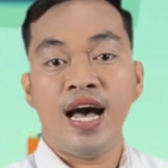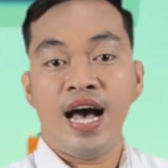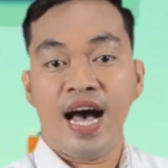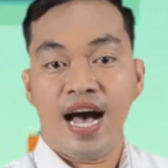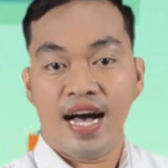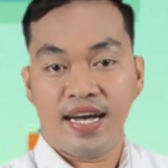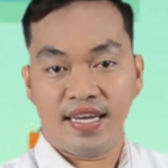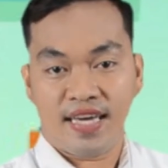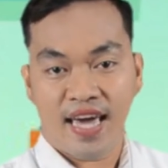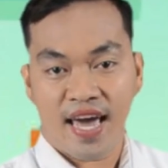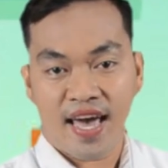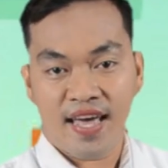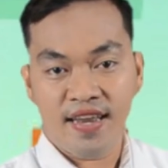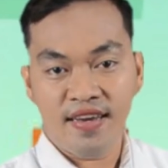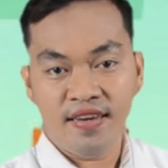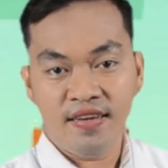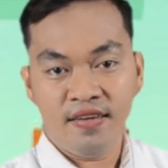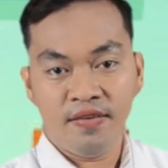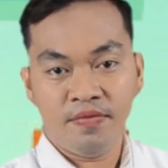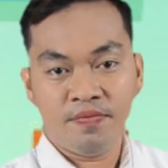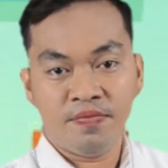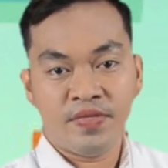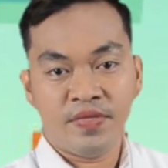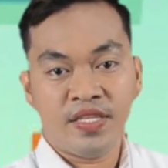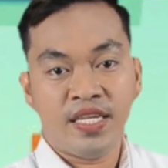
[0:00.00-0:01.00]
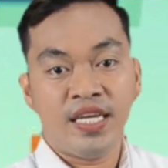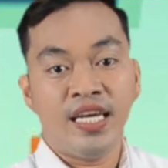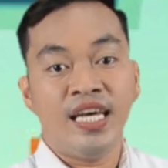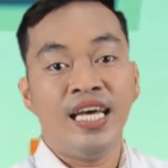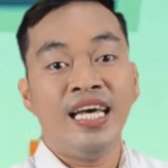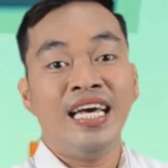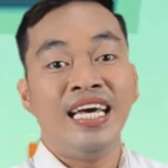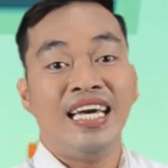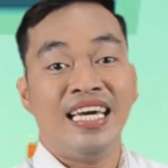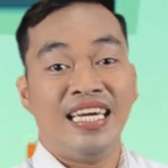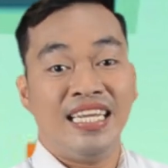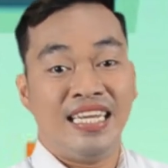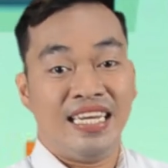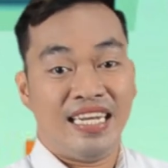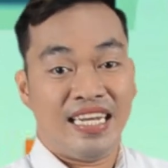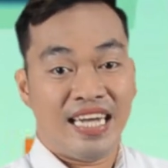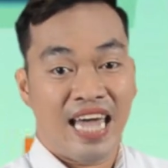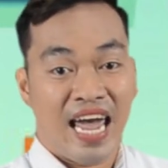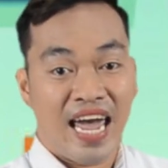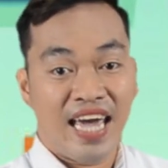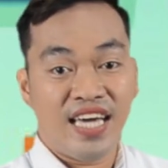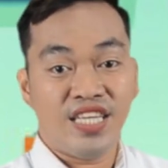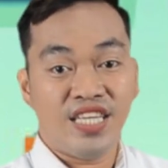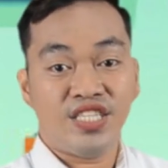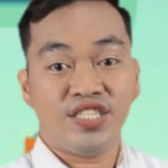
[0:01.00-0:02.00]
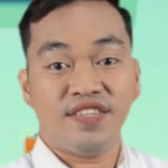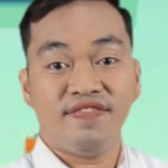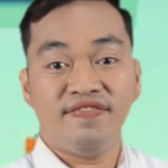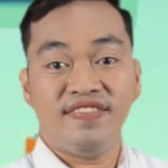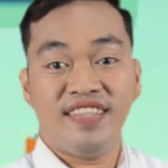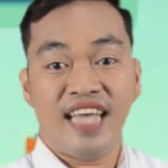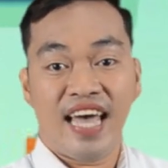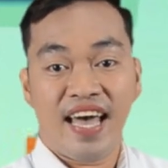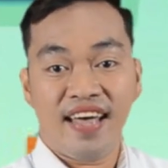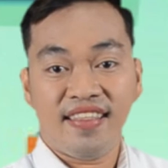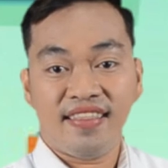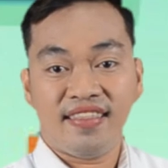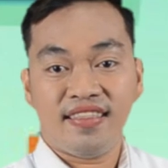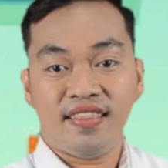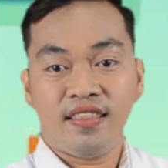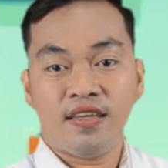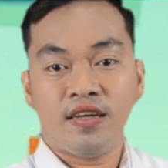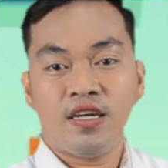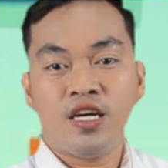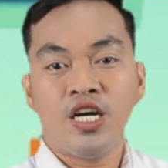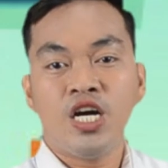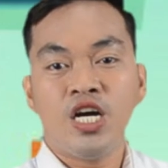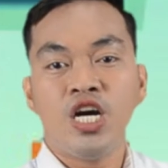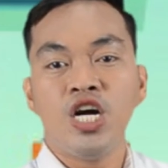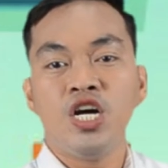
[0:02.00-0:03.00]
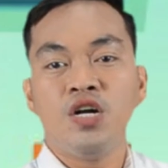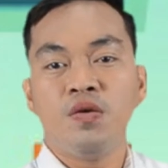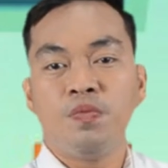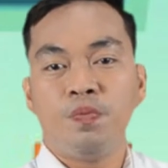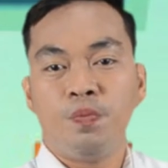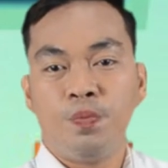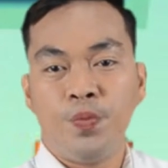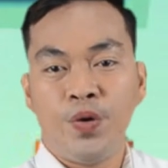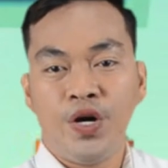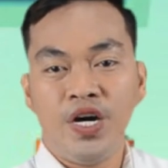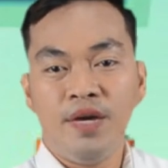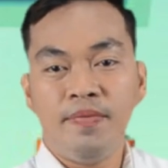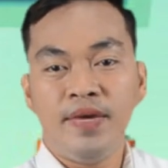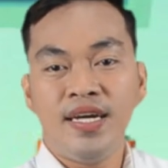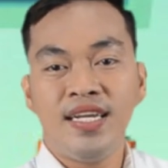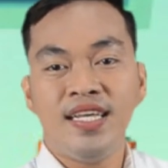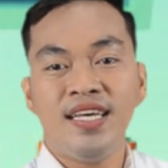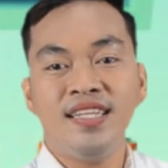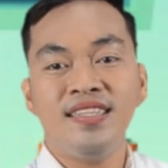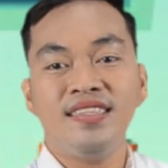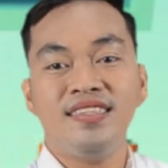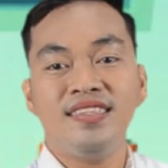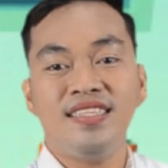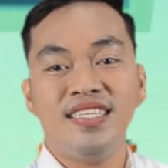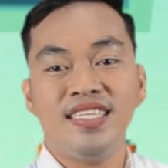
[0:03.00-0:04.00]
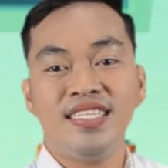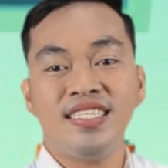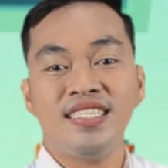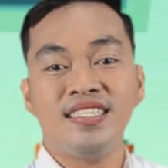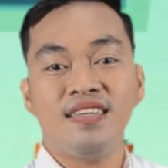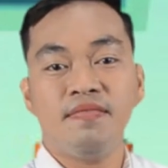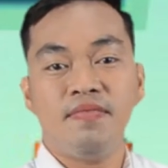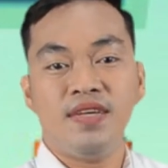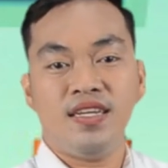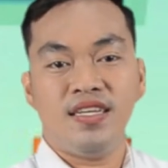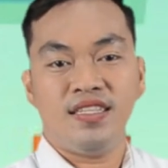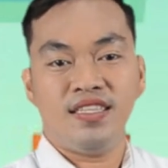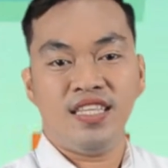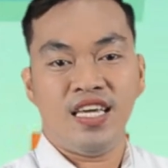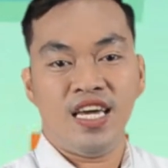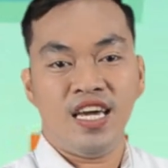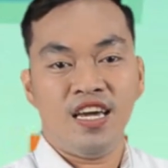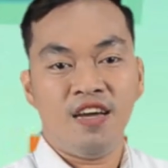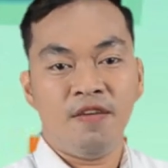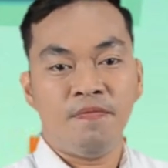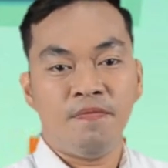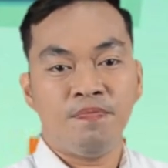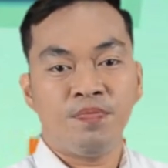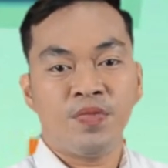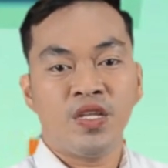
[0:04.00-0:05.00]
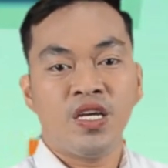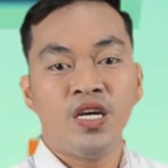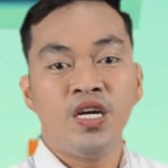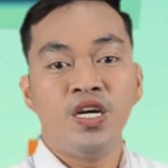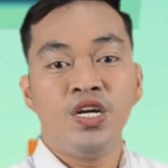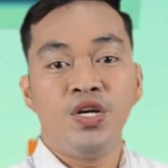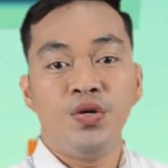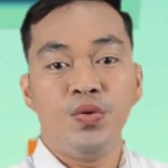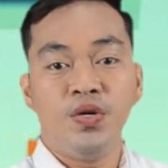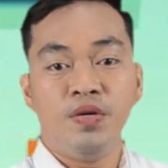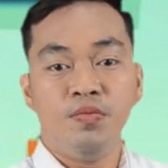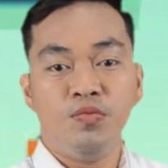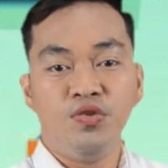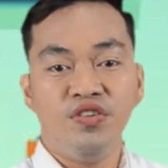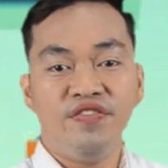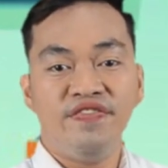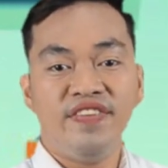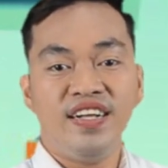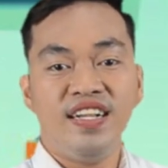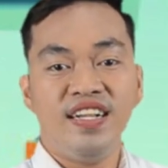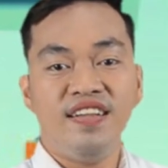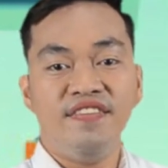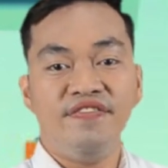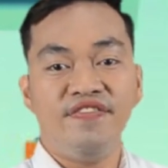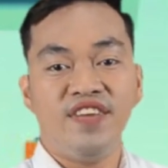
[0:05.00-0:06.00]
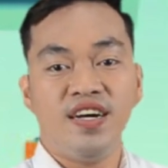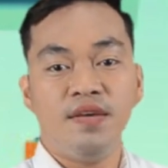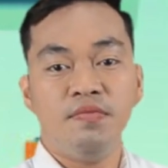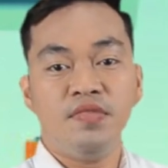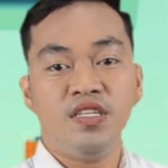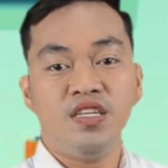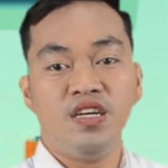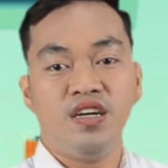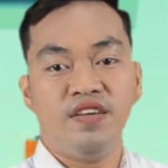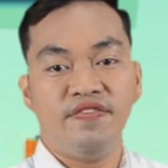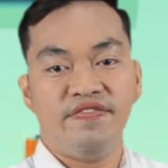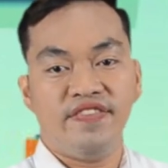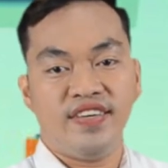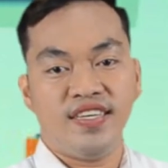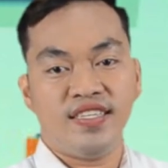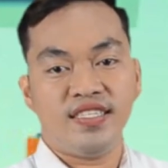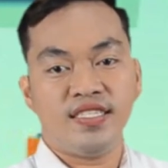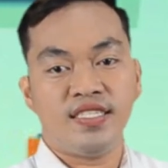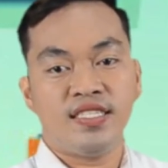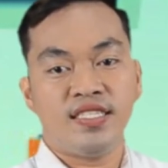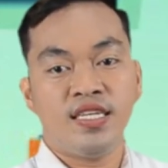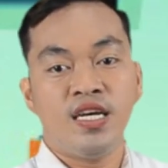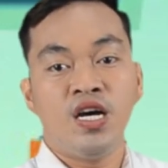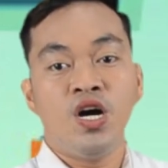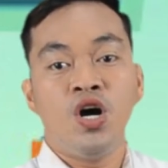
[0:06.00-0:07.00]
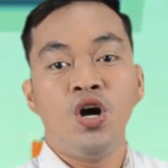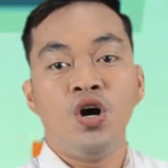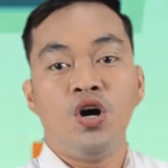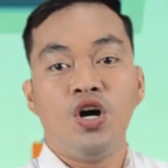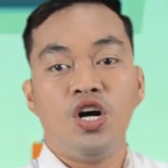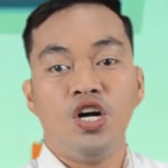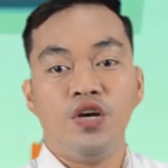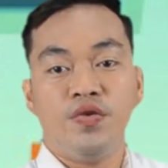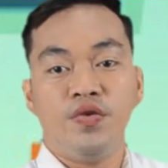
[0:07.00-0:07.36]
Again, in case of death, permanent disability, removal from the office, or